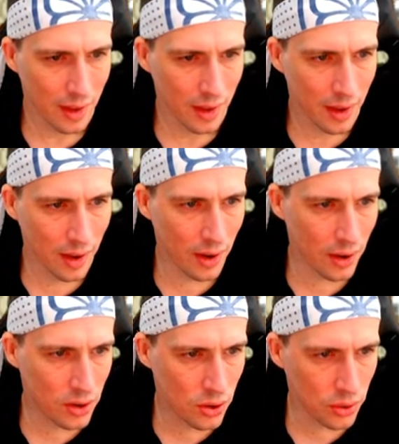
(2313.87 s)
Oh,
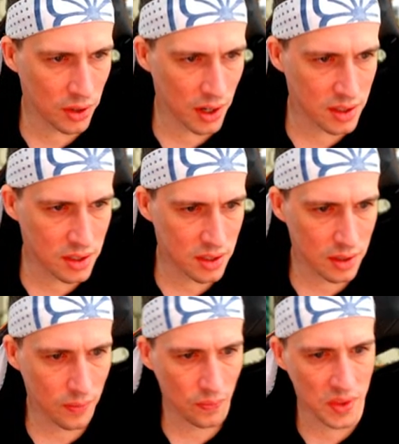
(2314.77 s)
goodness.
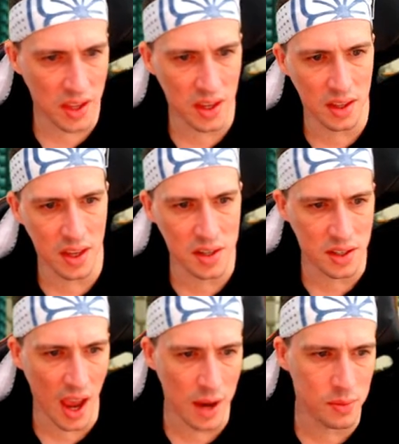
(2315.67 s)
See, these
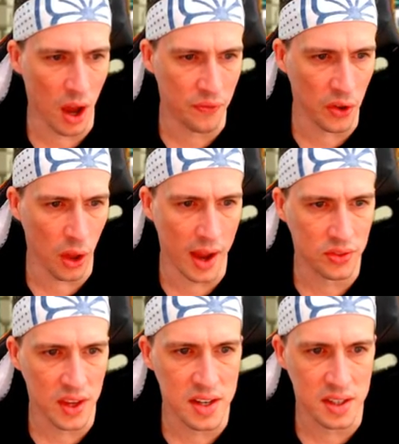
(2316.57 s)
games, I feel
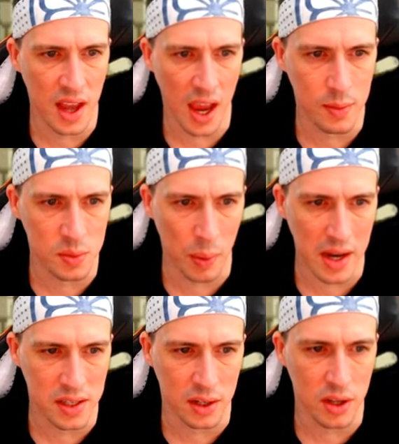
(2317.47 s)
like these games
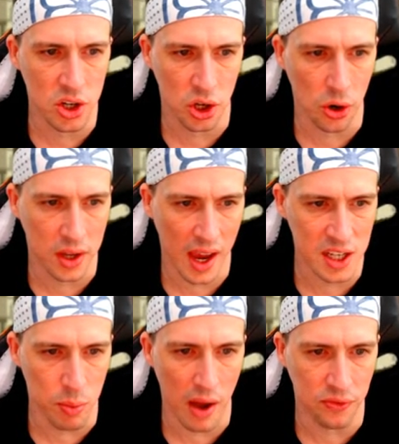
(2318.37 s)
basically
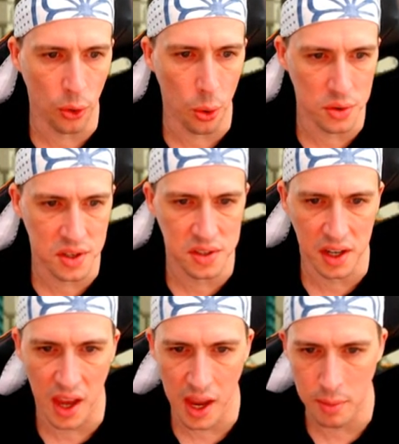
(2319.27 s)
showcase my flaws as a
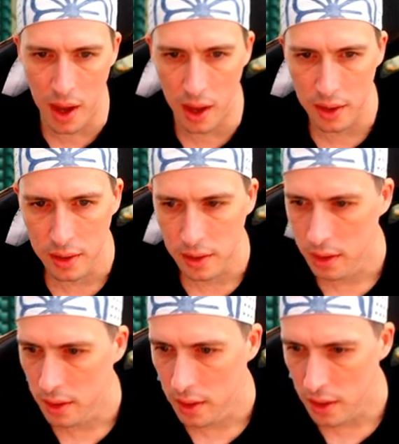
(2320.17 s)
gamer.
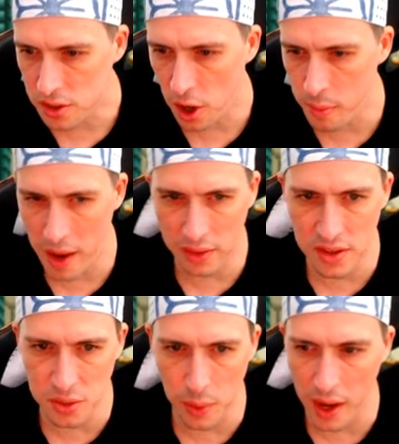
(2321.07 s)
Let's go back
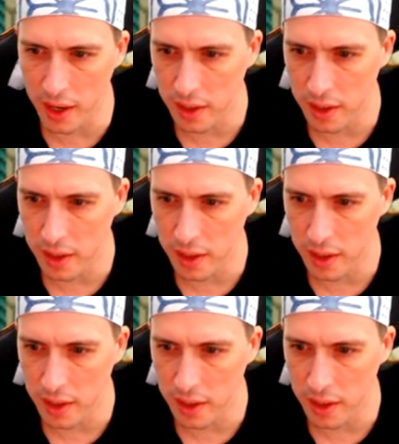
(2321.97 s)
this way.